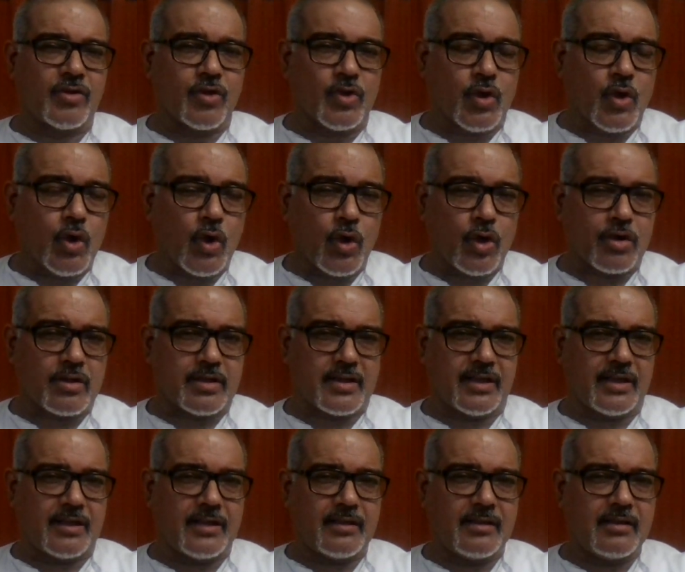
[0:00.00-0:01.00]

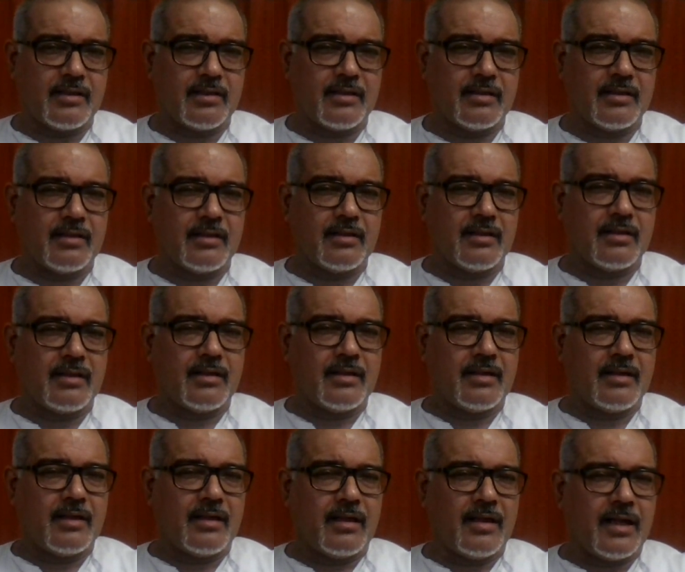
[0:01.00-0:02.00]
courting
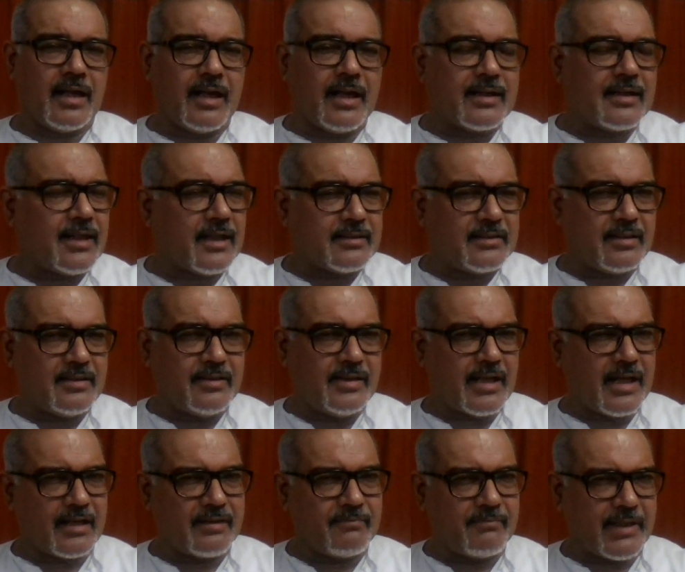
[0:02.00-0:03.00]
another
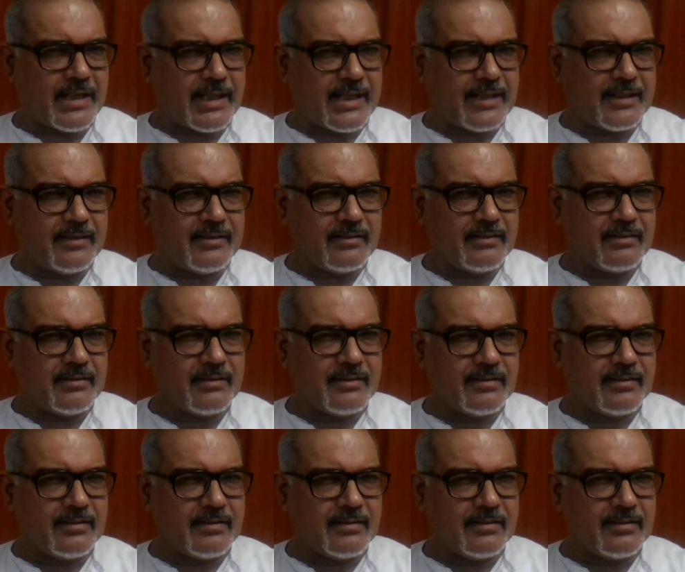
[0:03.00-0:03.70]
young man,